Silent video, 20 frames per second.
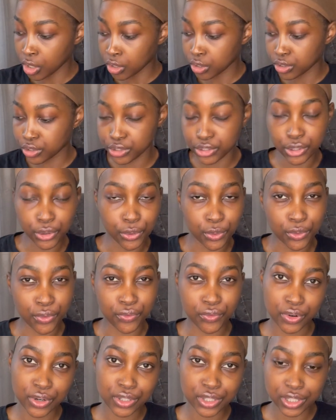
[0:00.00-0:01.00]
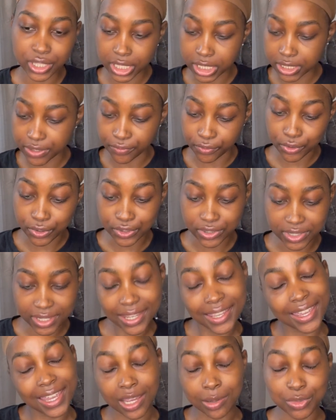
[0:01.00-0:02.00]
So first things first,
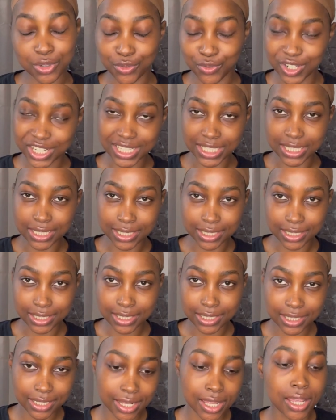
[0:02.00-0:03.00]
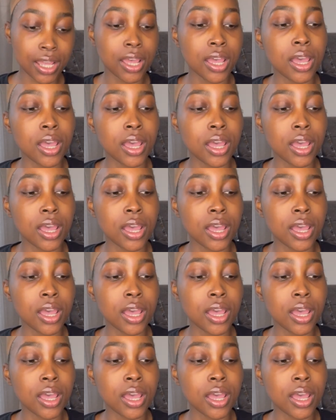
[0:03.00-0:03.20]
I'm the realest.